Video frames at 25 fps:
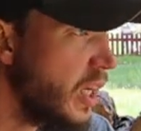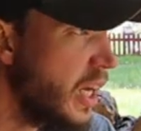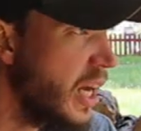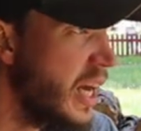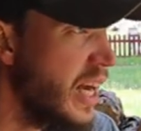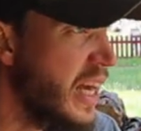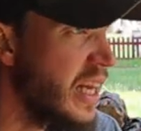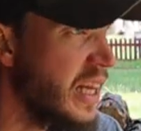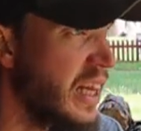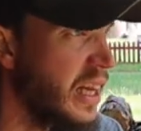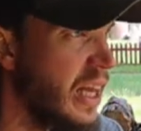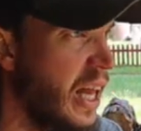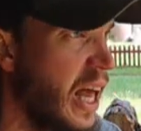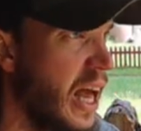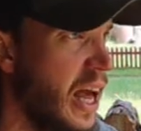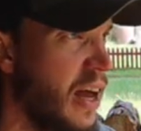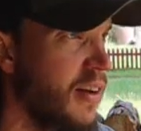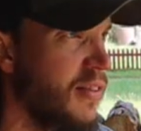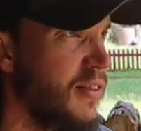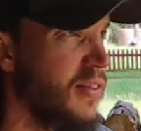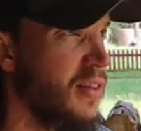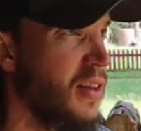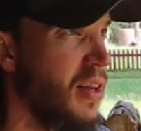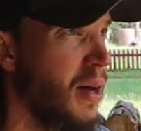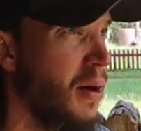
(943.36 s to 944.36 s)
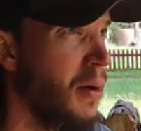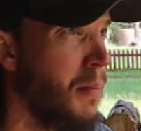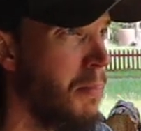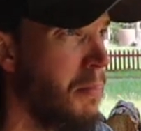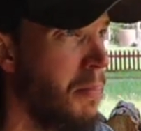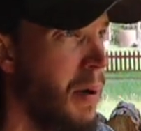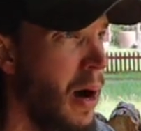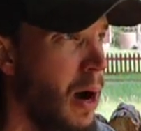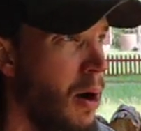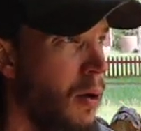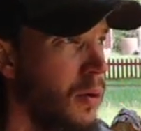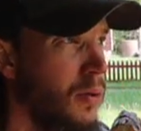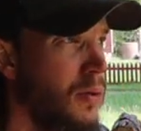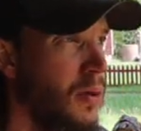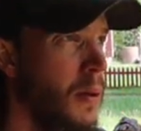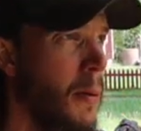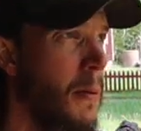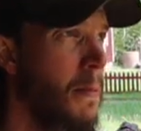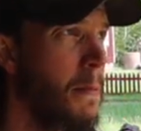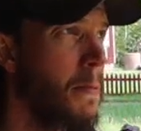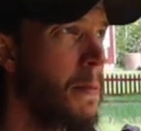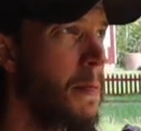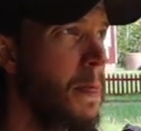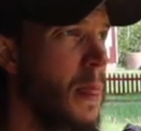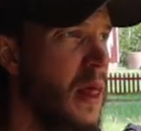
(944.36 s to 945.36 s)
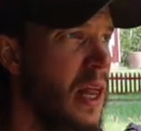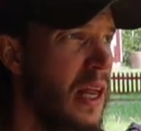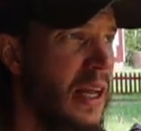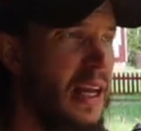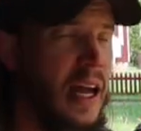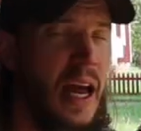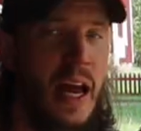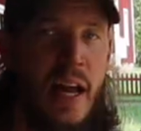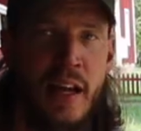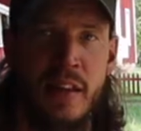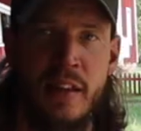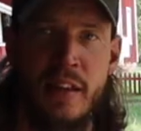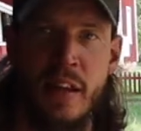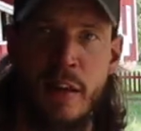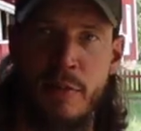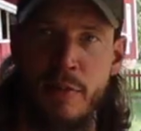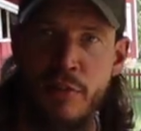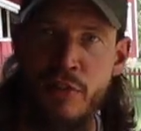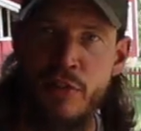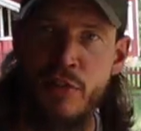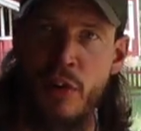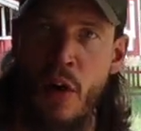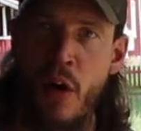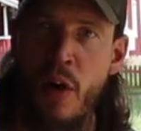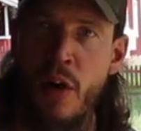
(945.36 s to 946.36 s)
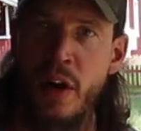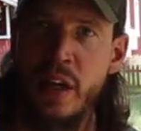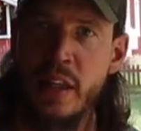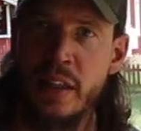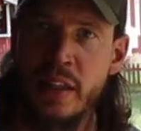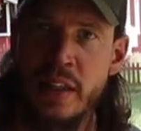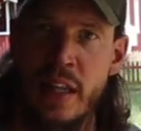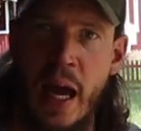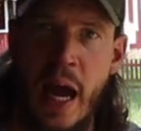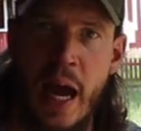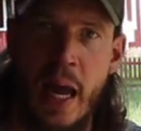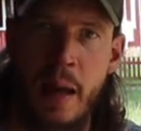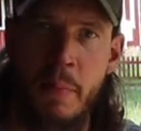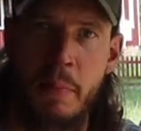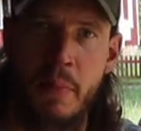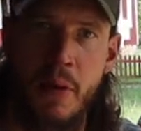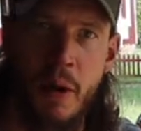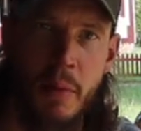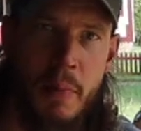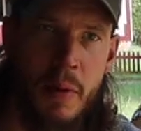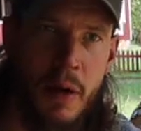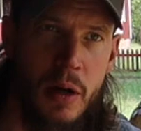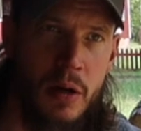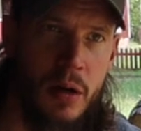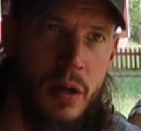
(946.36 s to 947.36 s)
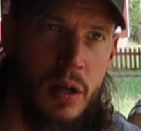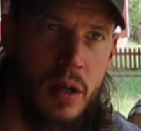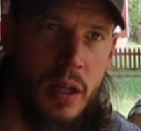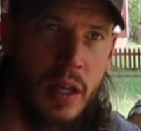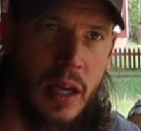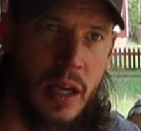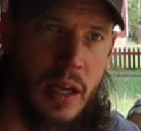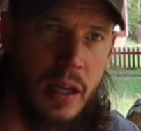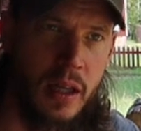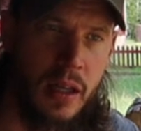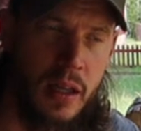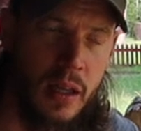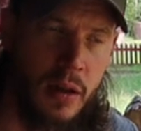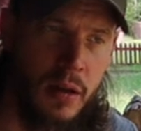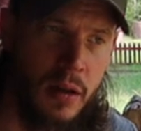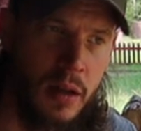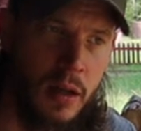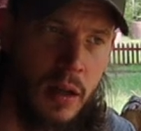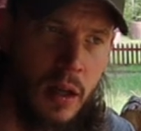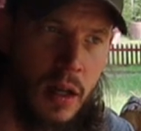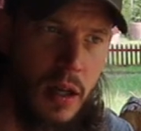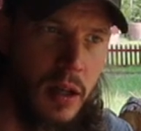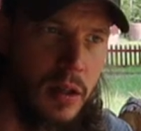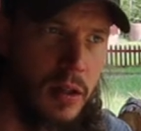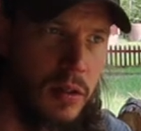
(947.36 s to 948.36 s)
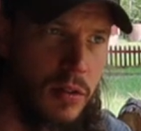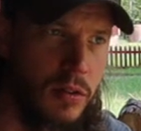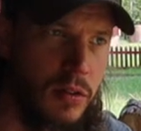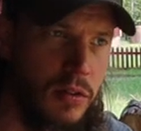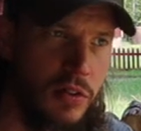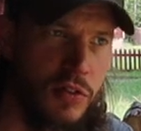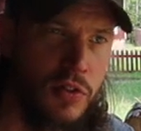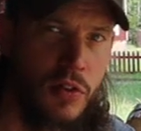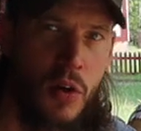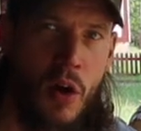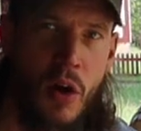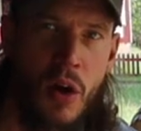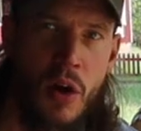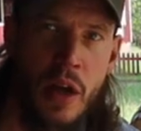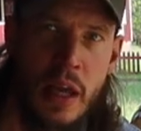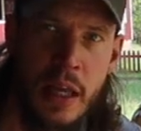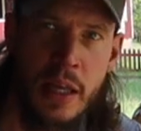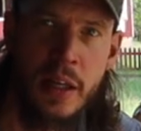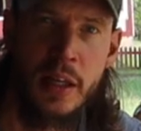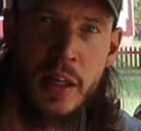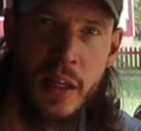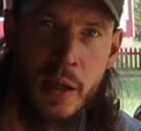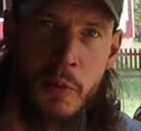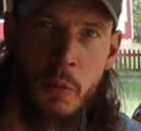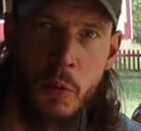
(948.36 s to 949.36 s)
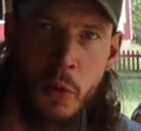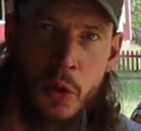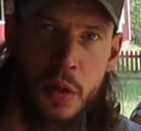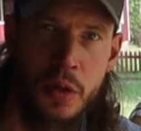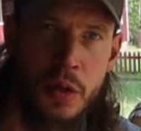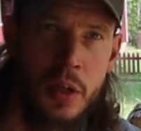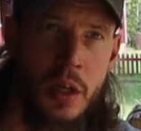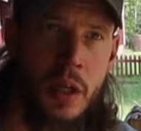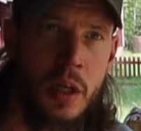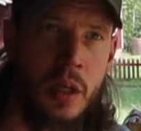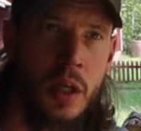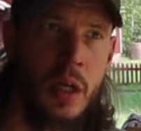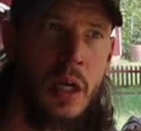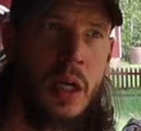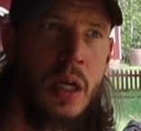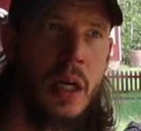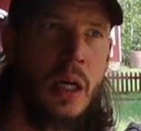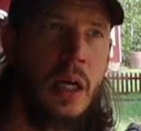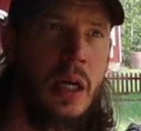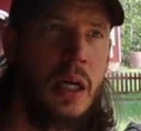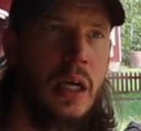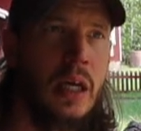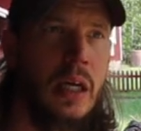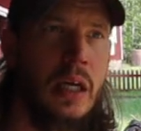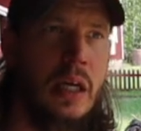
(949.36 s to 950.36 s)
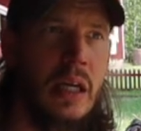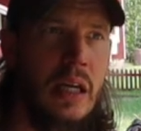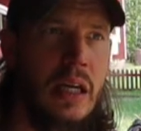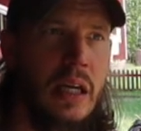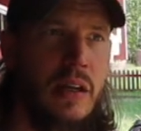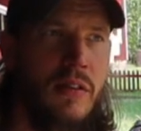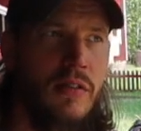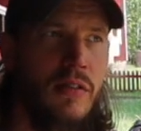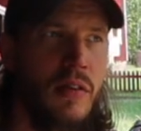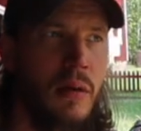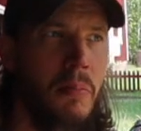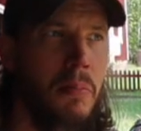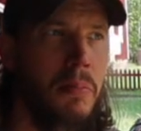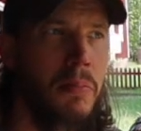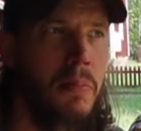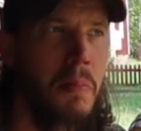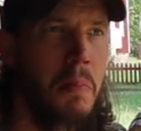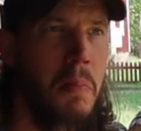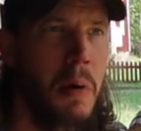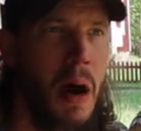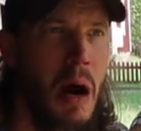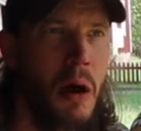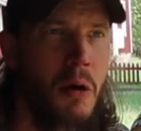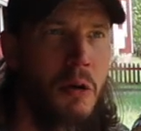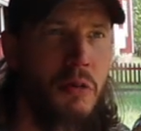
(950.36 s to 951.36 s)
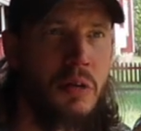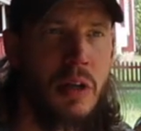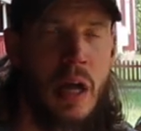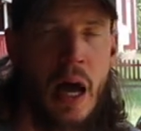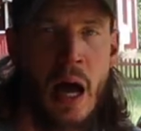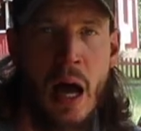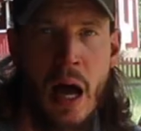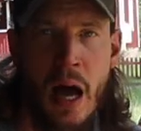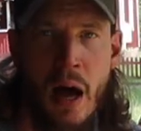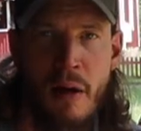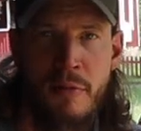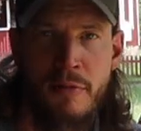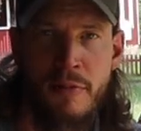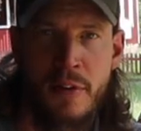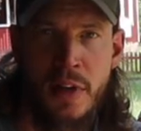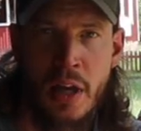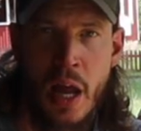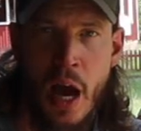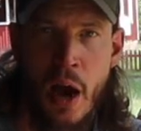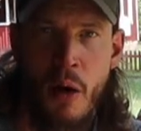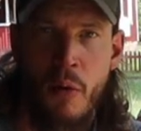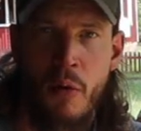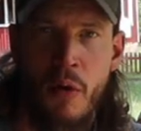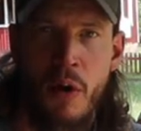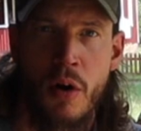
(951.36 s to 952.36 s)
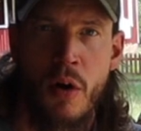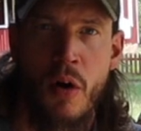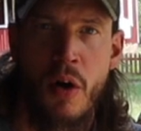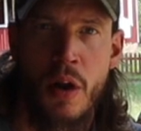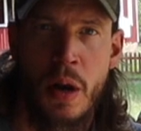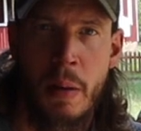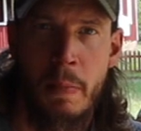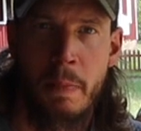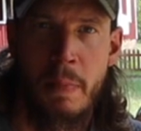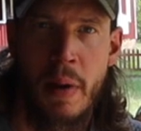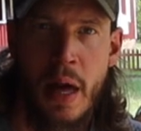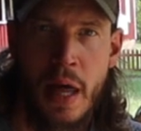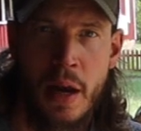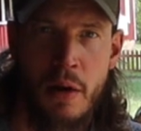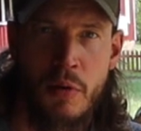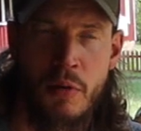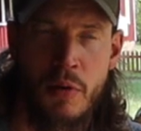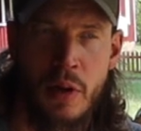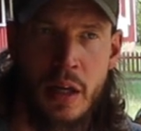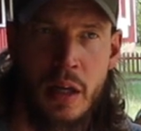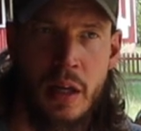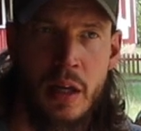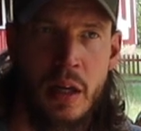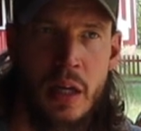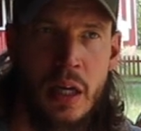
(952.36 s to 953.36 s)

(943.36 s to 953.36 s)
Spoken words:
it lasts about, like active sawing time, about like the saw in the wood is about half an hour on a battery,